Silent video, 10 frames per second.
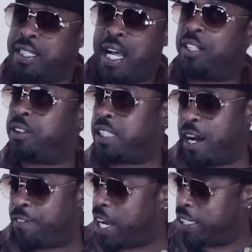Down
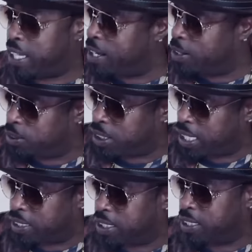south got their own
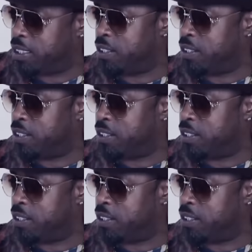technique.